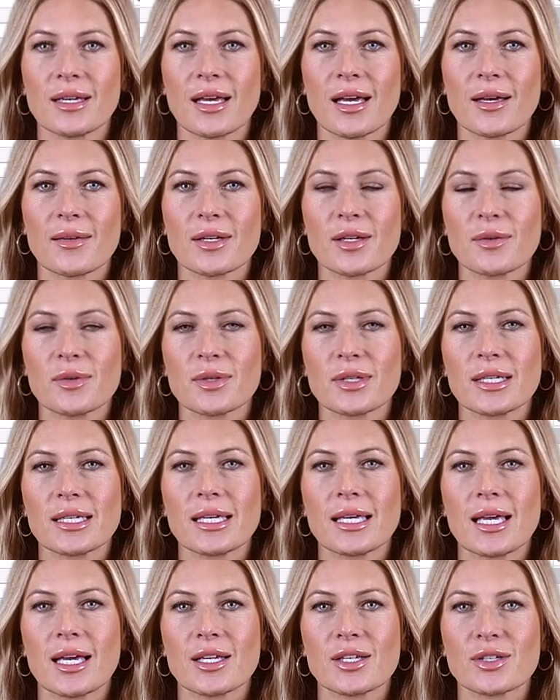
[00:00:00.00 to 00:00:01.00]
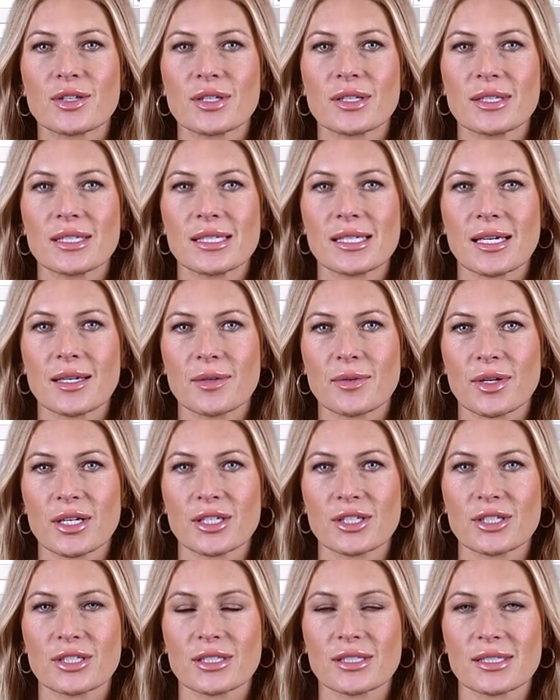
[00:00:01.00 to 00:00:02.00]
I'm completing entering the 10
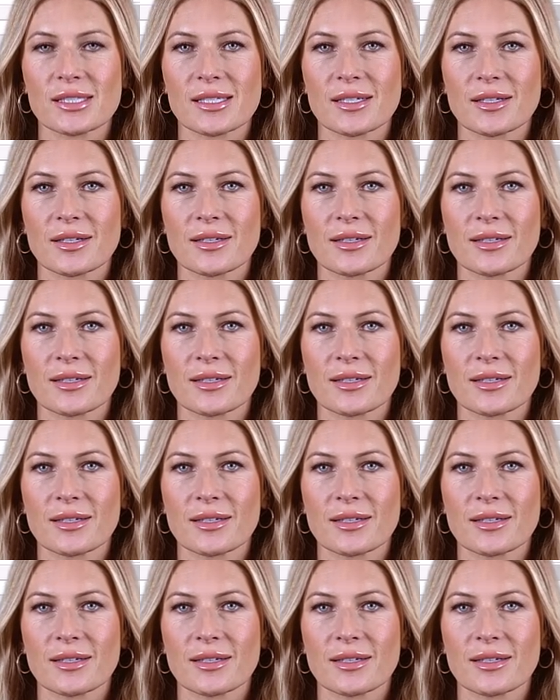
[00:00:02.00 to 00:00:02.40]
questions